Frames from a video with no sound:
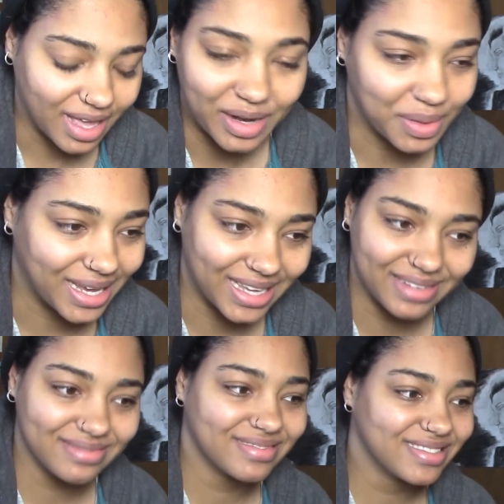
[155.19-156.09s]
I don't like it.
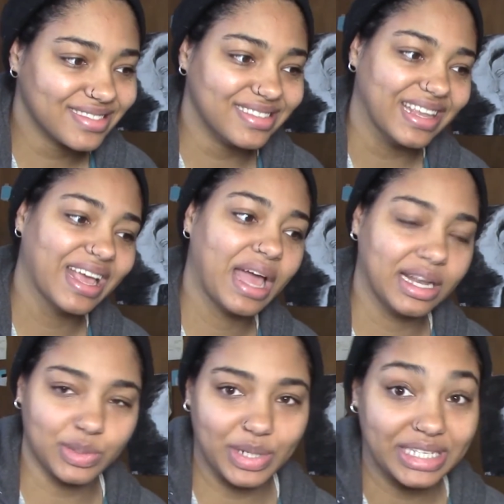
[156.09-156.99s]
I
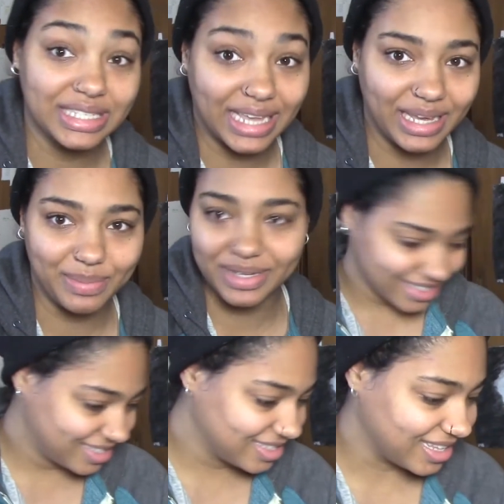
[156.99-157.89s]
just want to escape.
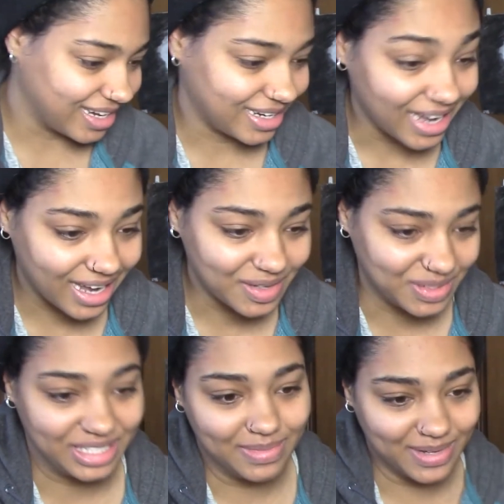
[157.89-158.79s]
Like, I don't
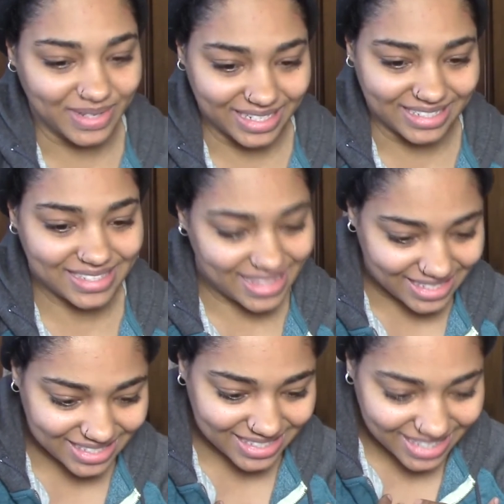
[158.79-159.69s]
need to be a witness to
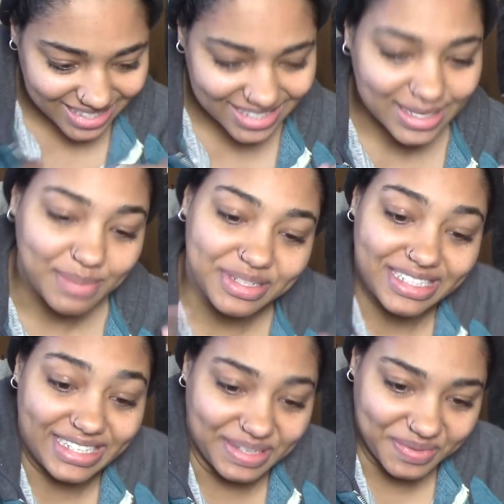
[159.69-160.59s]
this. It's time to
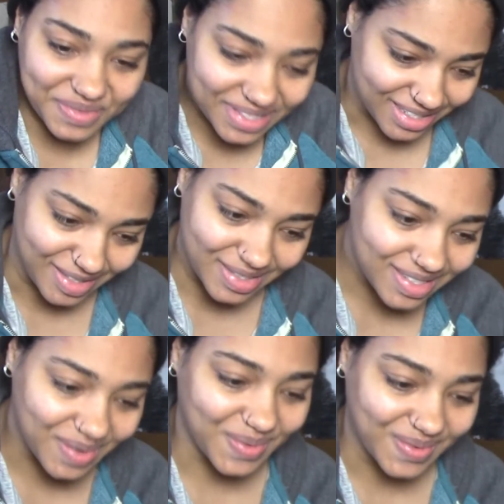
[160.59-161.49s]
leave.
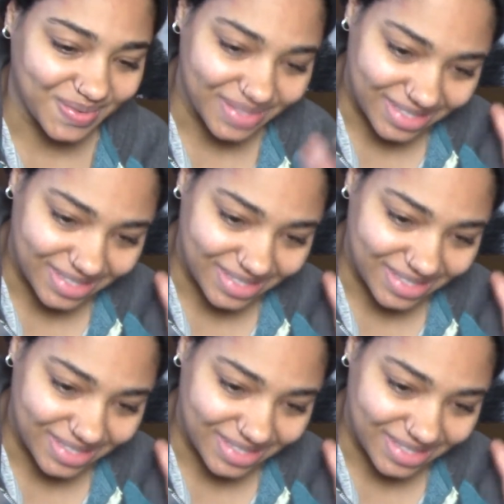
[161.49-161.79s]
So...